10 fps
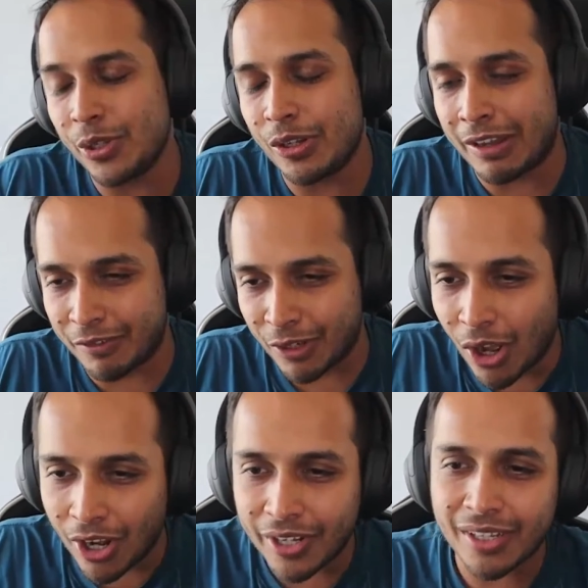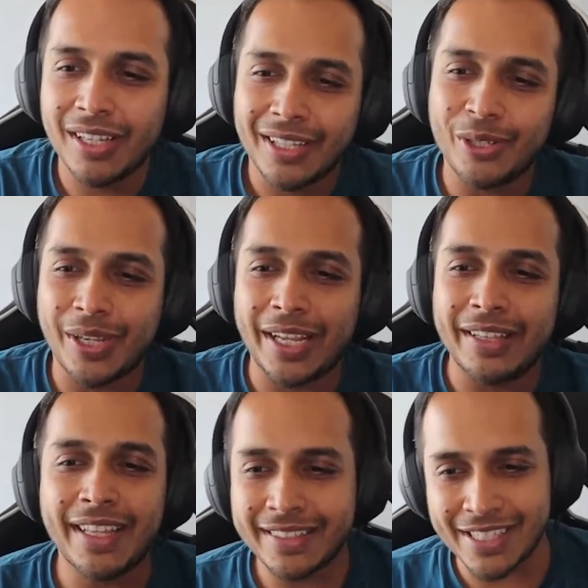though you have not, you
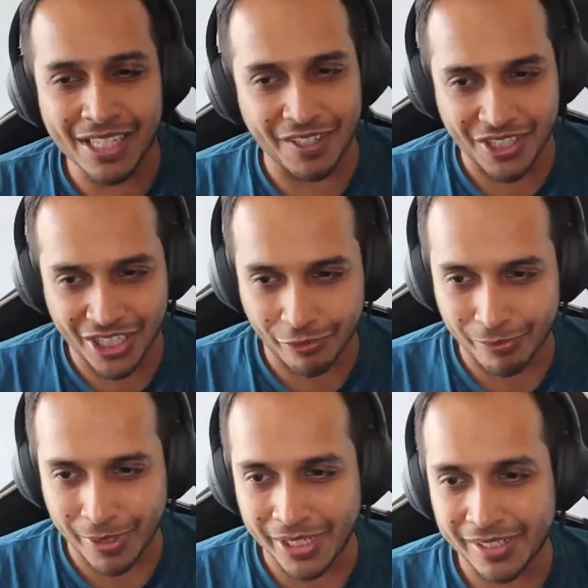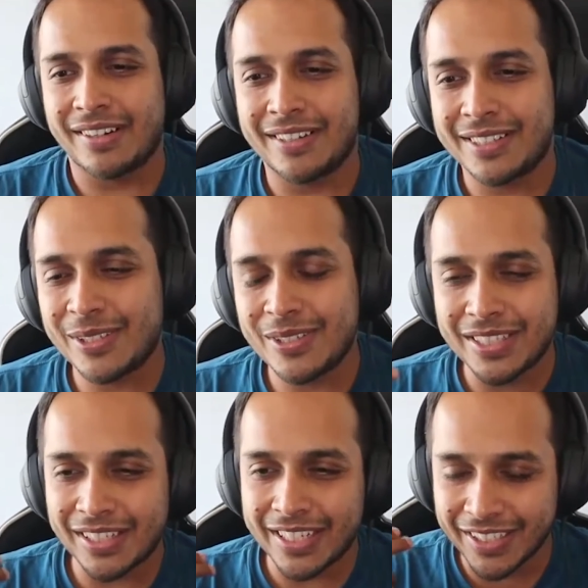get that sense of achievement. So
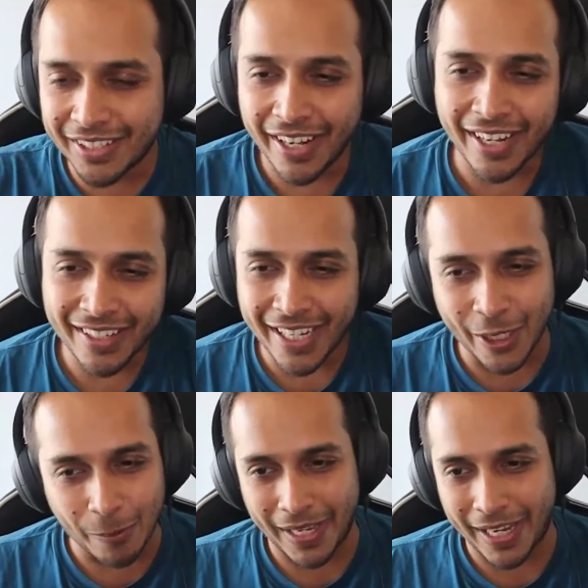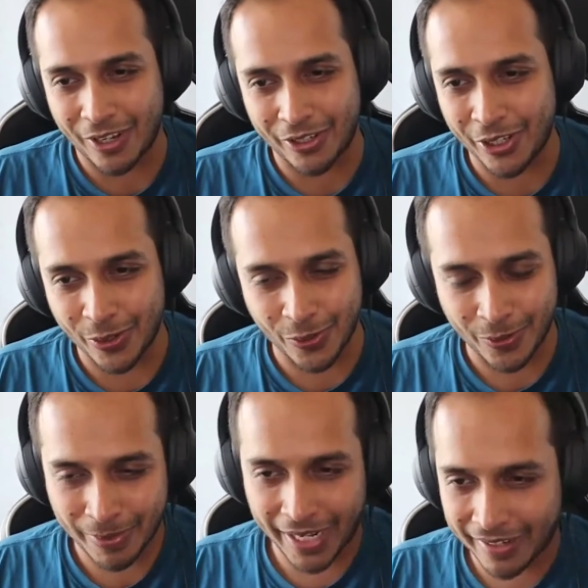it's a trick that you play on your
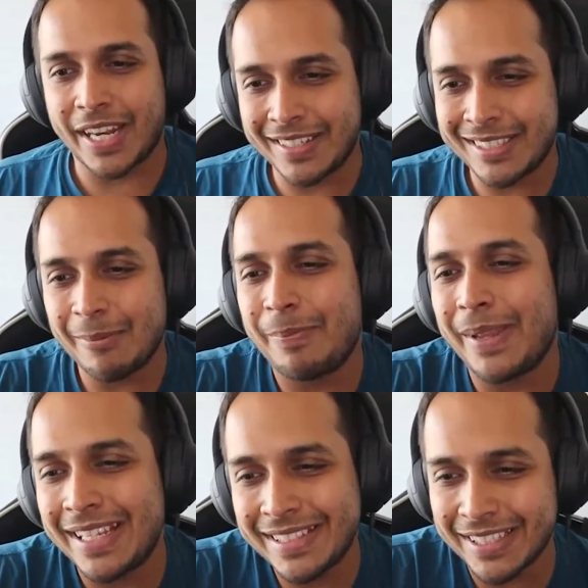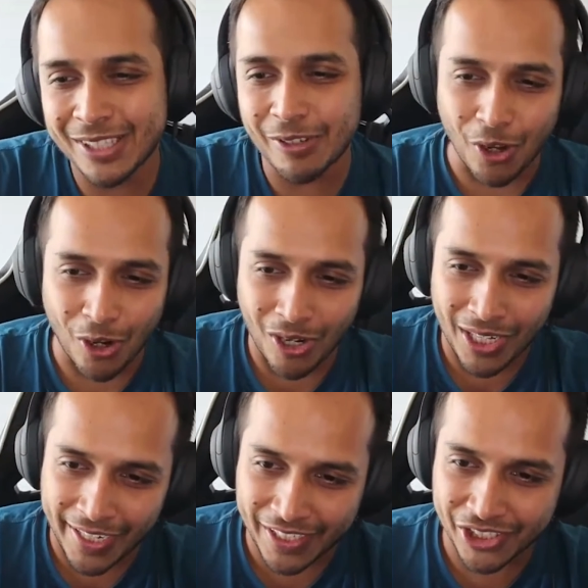own brain. That is the basis of
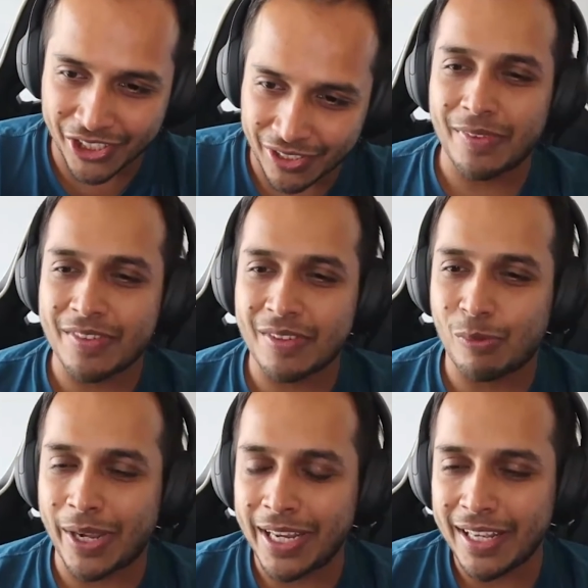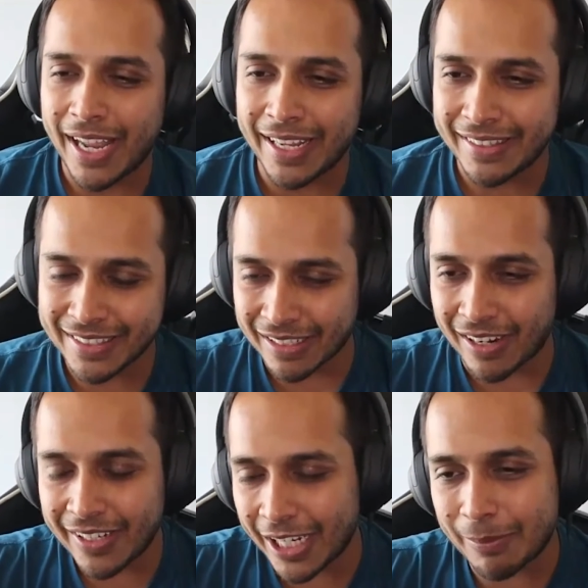all addictions. So while at the
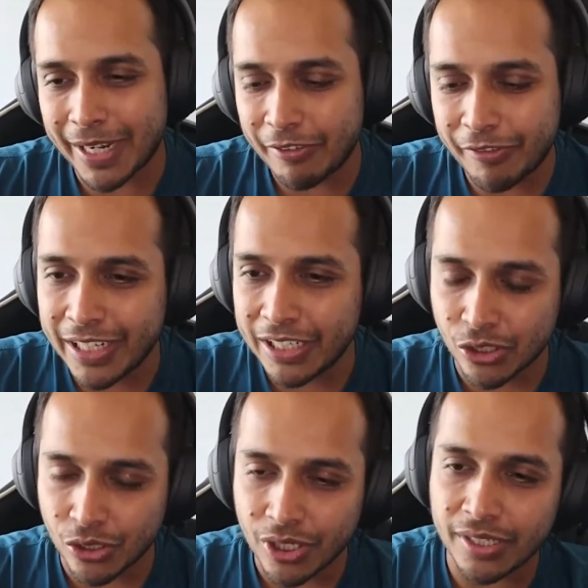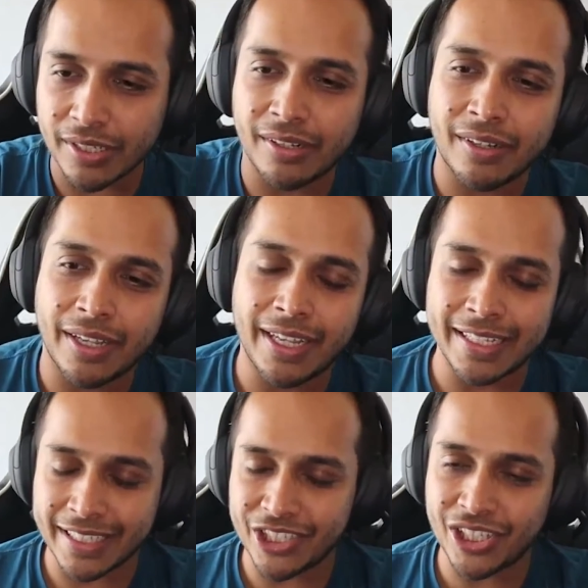start it might feel good,
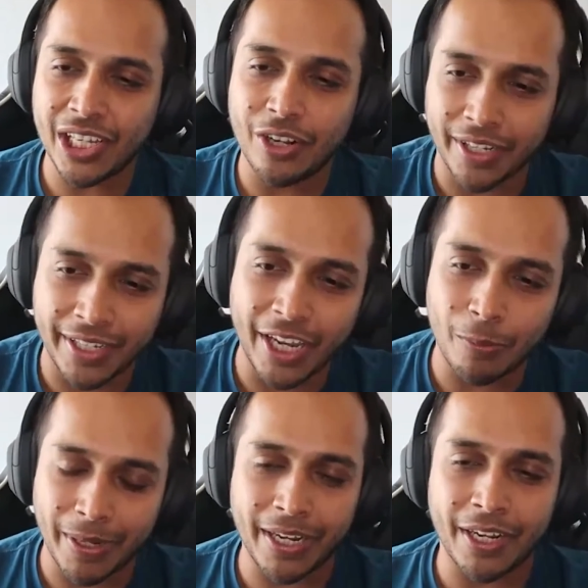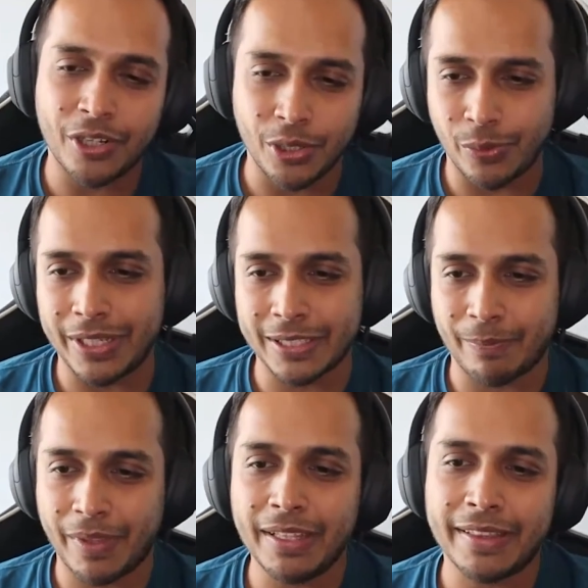essentially you're tricking your brain into doing
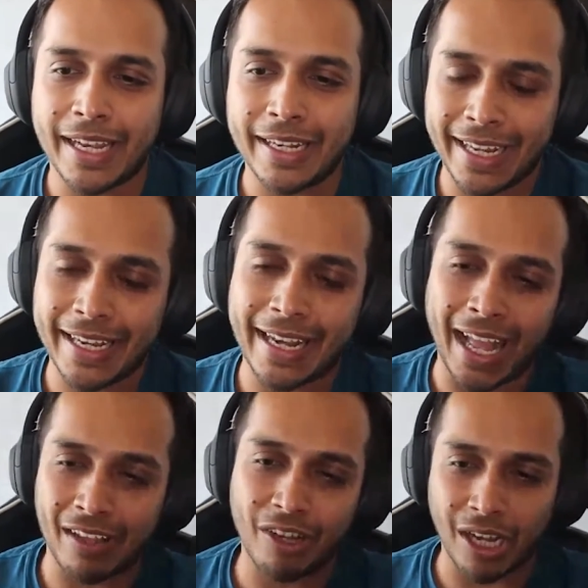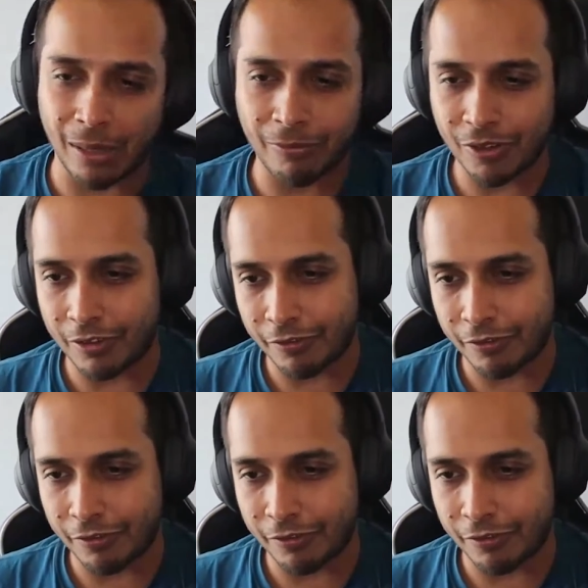something that can have a harmful